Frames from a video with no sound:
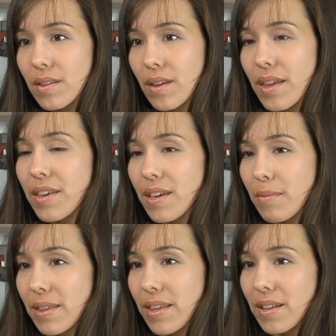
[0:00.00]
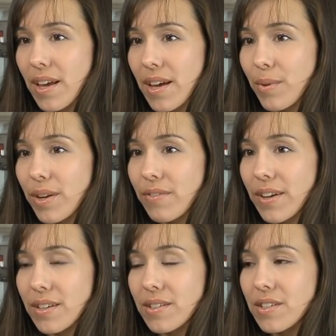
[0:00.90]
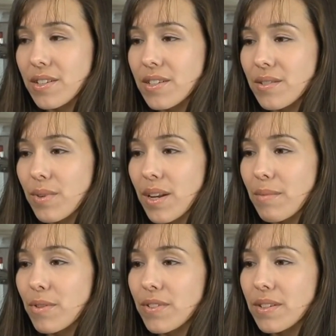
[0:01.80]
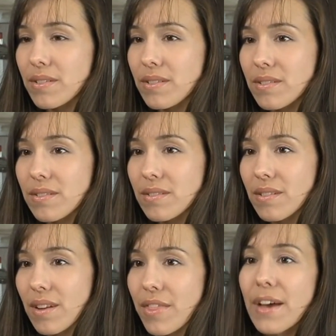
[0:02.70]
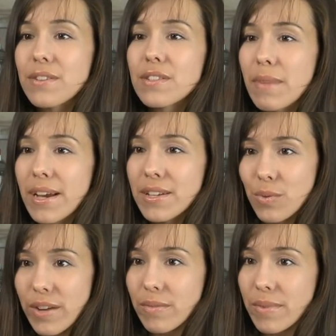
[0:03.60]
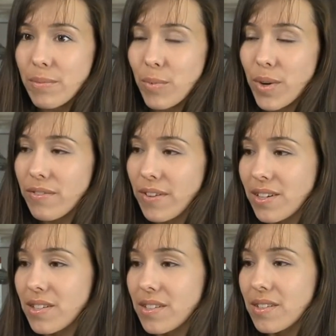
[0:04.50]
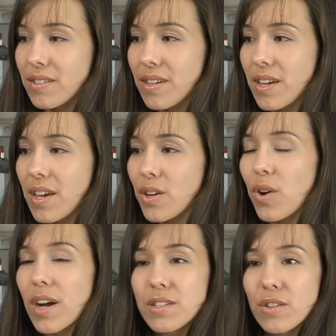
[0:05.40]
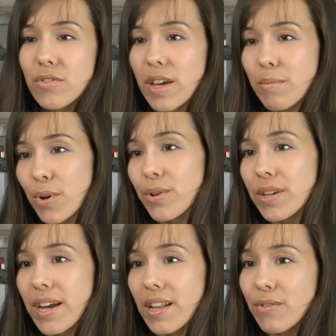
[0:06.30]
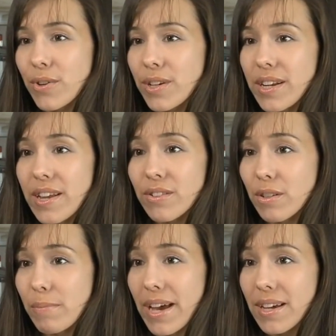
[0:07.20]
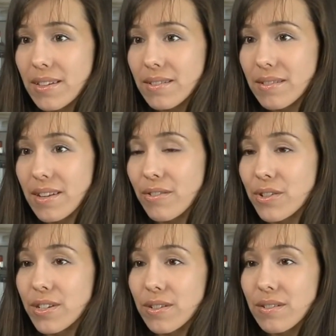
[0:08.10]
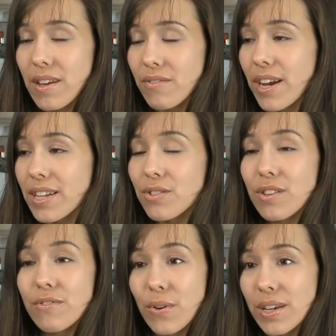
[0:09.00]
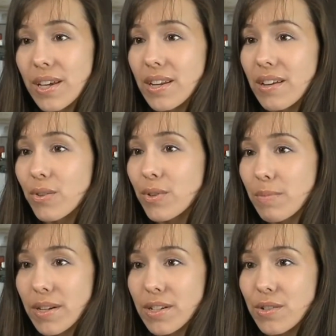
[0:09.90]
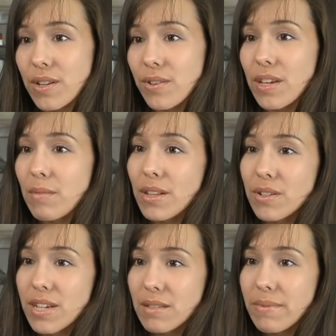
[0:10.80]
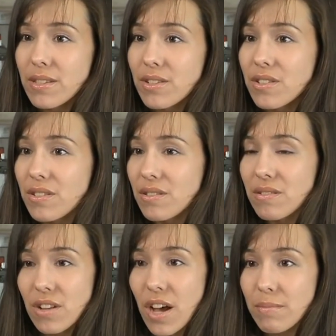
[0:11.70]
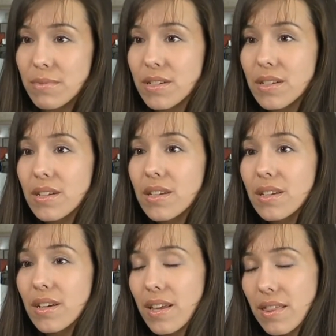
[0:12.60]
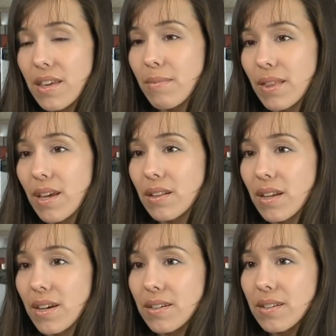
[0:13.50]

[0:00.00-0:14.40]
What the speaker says: I think about that a lot. What if I had just, when I moved 1,000 miles away from him, what if I just crossed over that border into California and never looked back? Never answered the phone again, never responded to another email or text message, just stopped. I think about that a lot.